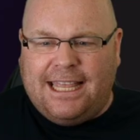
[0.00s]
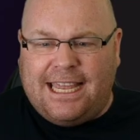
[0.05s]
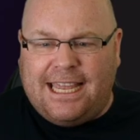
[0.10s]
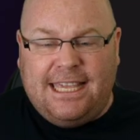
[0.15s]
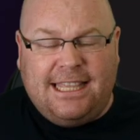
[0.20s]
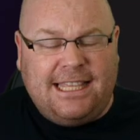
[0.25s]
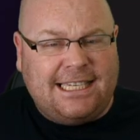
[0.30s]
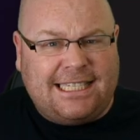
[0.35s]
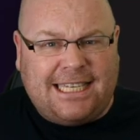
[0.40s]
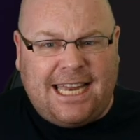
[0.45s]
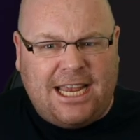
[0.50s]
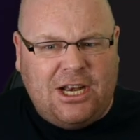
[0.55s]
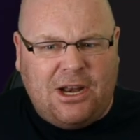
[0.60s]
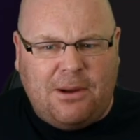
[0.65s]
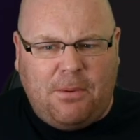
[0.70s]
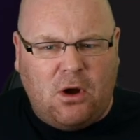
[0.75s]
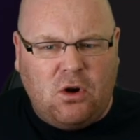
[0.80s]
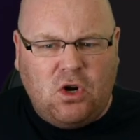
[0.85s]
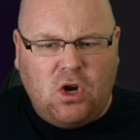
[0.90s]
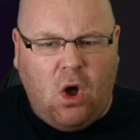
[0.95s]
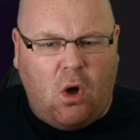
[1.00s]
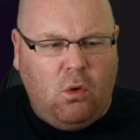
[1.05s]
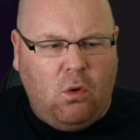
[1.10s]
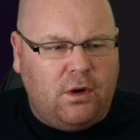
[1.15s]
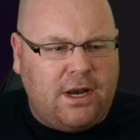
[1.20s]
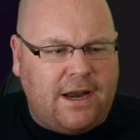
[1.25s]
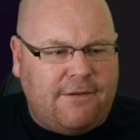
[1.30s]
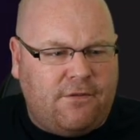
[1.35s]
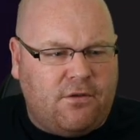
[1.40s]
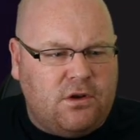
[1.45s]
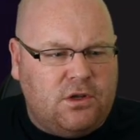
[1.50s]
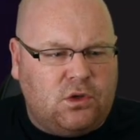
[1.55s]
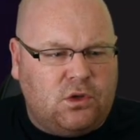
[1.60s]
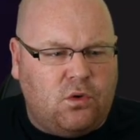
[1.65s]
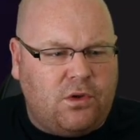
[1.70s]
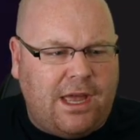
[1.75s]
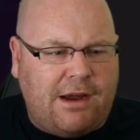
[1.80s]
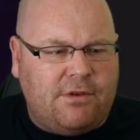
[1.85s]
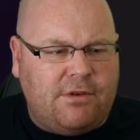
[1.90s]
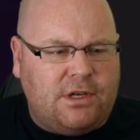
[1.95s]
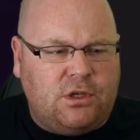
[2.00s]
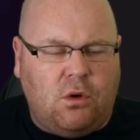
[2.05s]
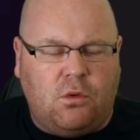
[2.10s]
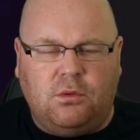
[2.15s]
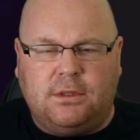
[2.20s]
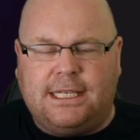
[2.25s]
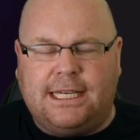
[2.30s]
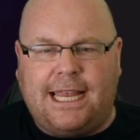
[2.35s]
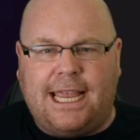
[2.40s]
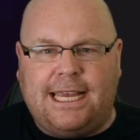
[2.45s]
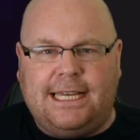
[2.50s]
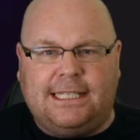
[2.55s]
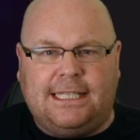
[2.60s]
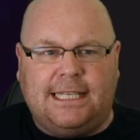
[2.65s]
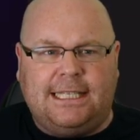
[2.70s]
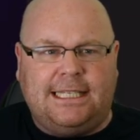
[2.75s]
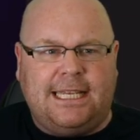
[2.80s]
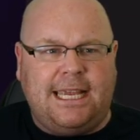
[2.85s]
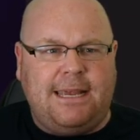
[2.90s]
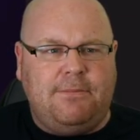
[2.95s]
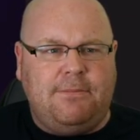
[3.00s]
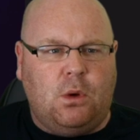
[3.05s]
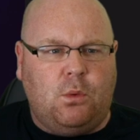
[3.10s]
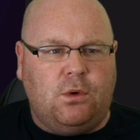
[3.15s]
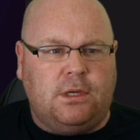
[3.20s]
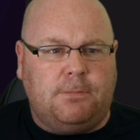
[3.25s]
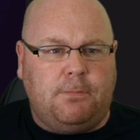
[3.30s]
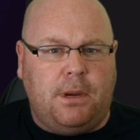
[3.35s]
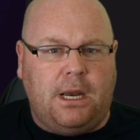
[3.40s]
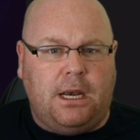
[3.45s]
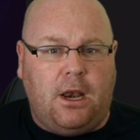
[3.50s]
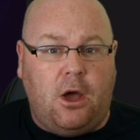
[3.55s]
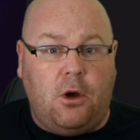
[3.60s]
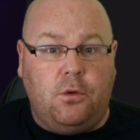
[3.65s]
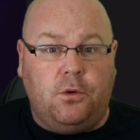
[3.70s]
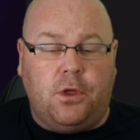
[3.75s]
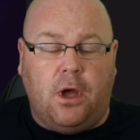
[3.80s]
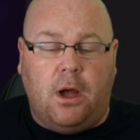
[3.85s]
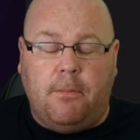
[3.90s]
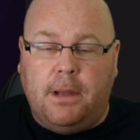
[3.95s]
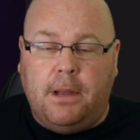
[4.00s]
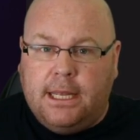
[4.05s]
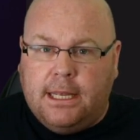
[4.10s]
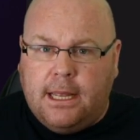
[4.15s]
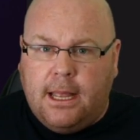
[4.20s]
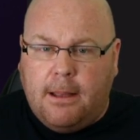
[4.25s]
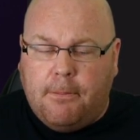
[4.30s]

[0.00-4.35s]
They either stayed up on goal difference or their results against the team that was below them.